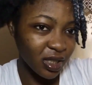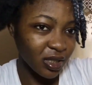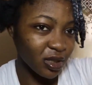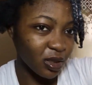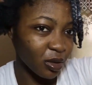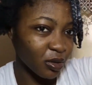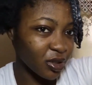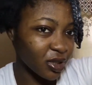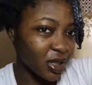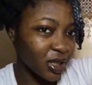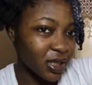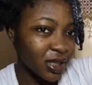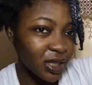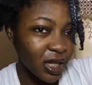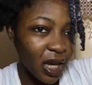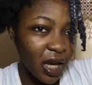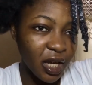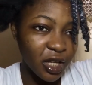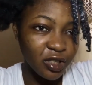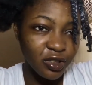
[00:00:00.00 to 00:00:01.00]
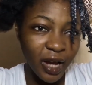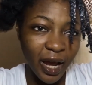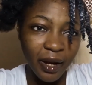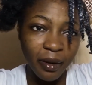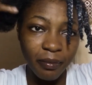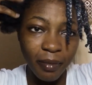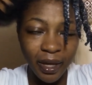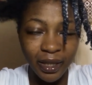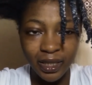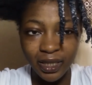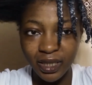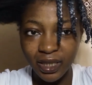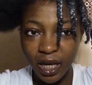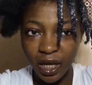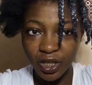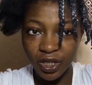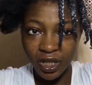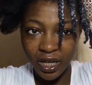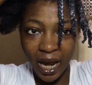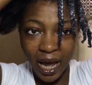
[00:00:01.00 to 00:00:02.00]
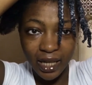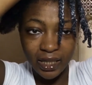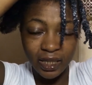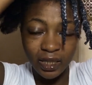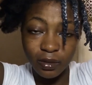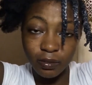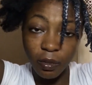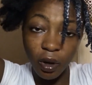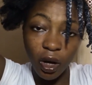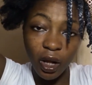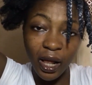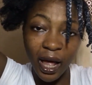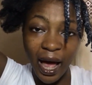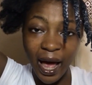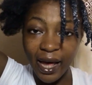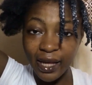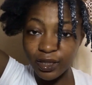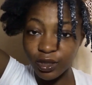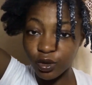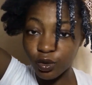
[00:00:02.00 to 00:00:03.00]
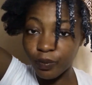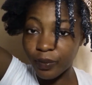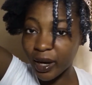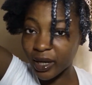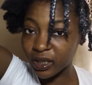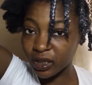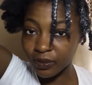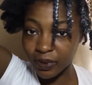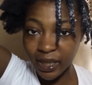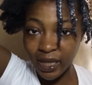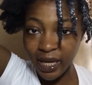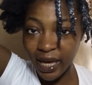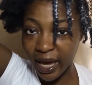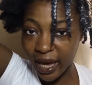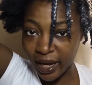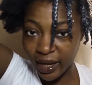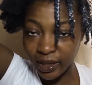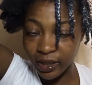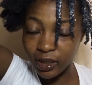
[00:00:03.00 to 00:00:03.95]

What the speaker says: So just try to make the section as small as you possibly can.